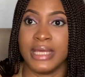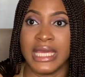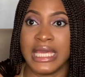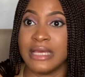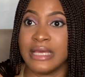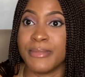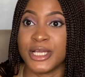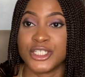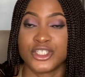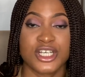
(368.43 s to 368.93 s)

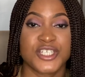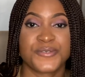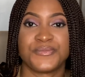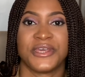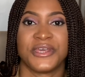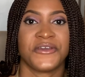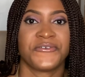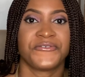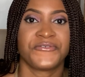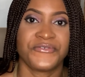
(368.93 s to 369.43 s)
may just
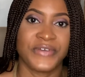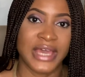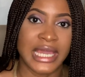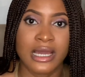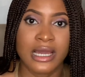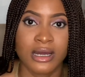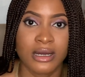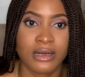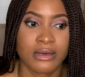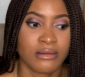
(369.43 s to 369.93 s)
be a fake
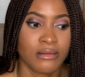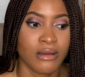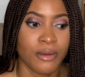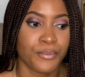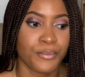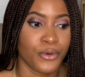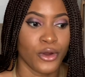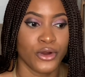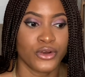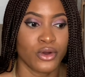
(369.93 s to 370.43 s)

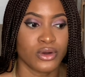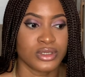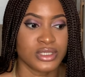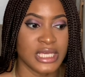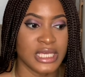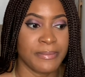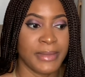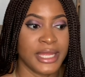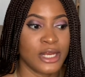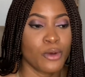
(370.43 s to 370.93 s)
product. It
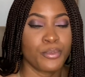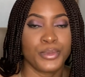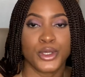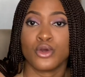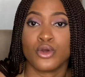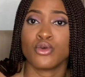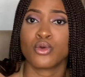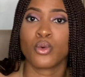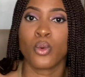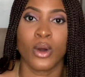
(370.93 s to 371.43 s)
may not be
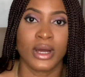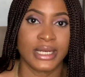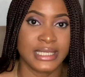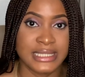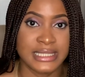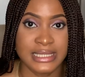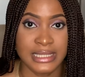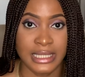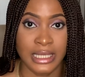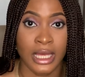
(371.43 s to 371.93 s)
good
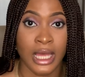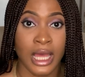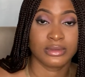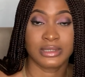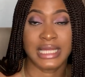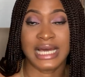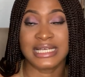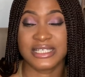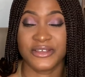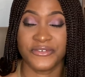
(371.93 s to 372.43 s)
quality.
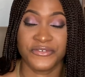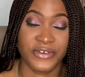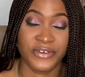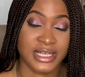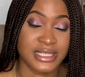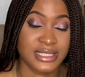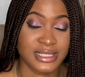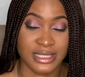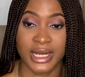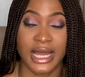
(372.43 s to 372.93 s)
That's the
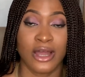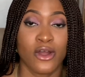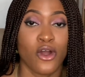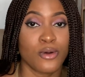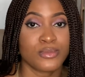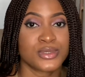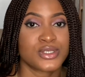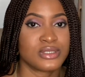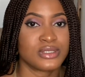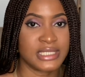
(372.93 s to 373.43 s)
first thing that
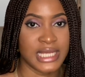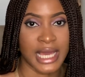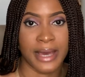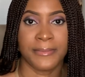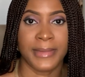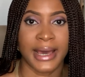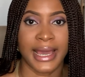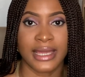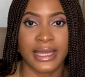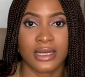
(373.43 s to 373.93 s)
comes to their
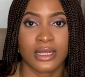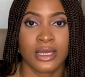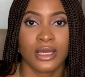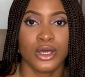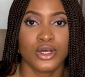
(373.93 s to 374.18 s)
mind.